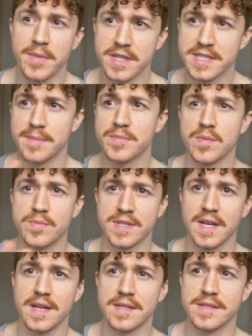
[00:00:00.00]
my
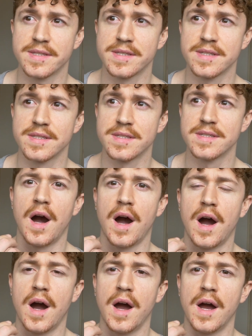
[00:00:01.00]
symptoms as
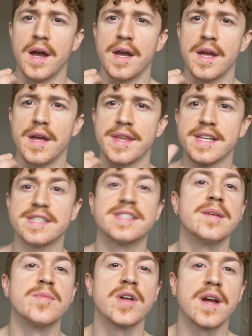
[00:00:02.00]
it didn't
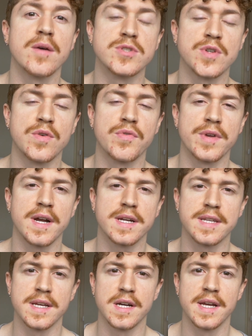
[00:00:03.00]
seem like I was
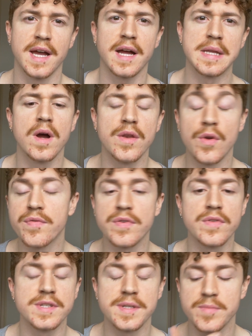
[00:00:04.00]
overreacting. I had enough
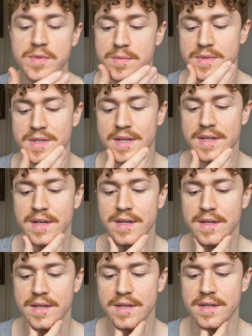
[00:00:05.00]
of the symptoms that, that
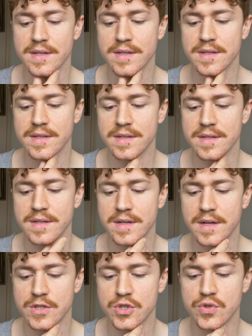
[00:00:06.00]

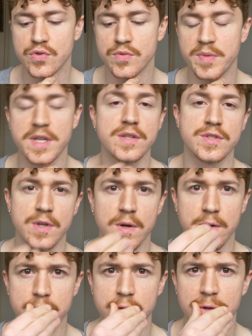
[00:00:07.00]
I, I should be
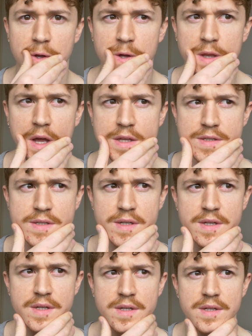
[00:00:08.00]
concerned and, and,
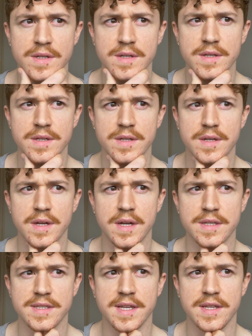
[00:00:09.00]

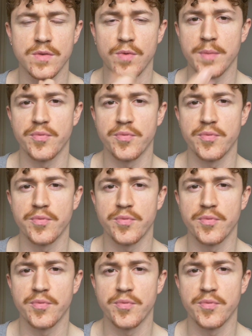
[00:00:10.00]
and take the right